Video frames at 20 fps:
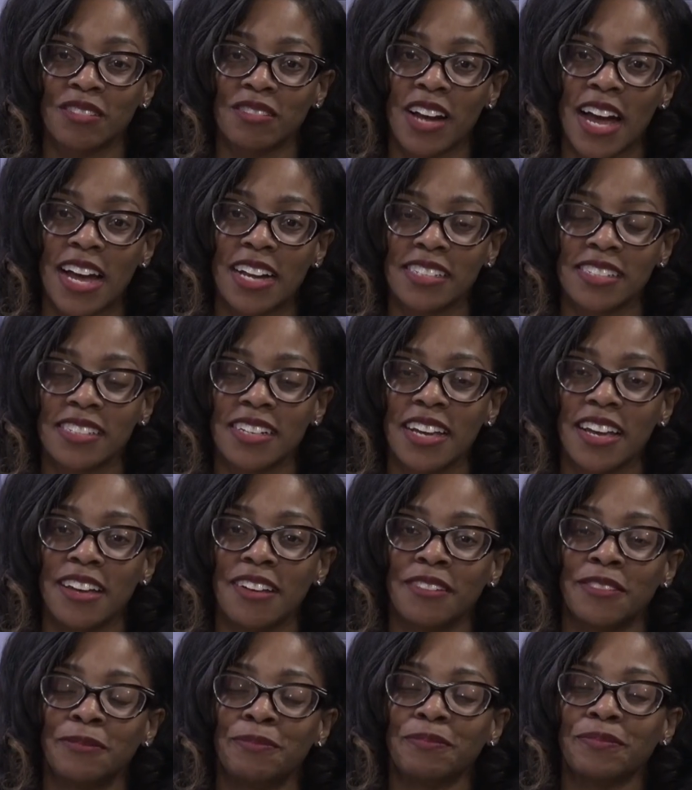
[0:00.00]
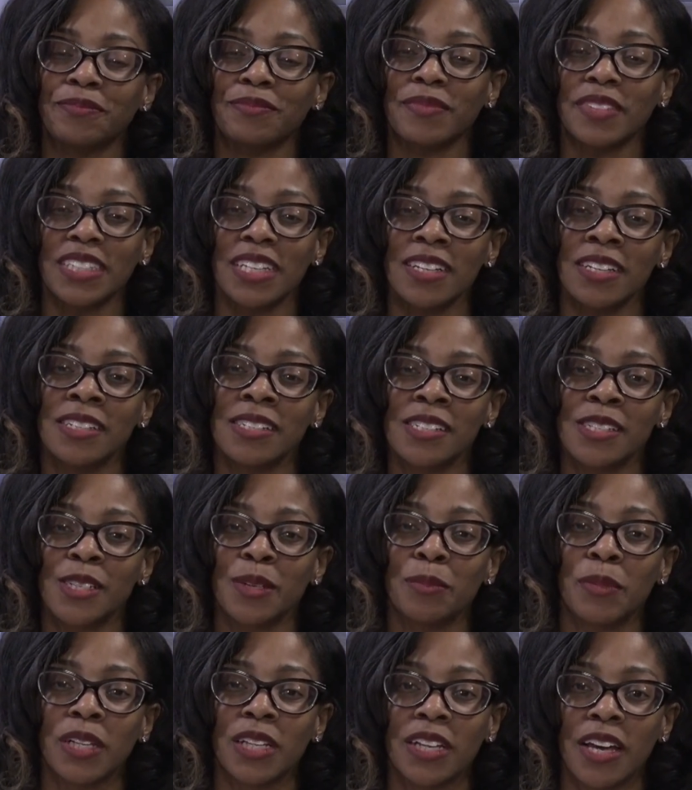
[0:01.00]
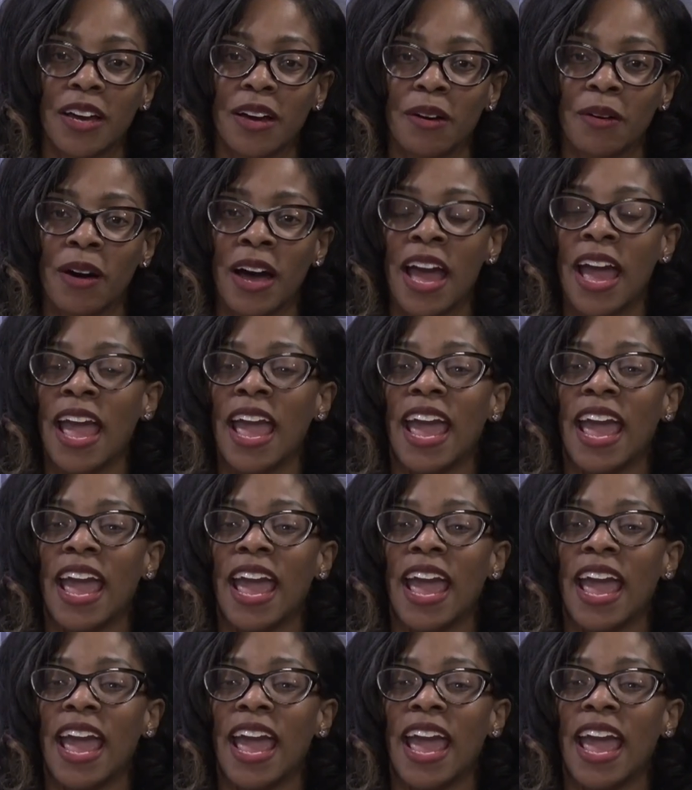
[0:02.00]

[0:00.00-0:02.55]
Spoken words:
Rajdev, listed below.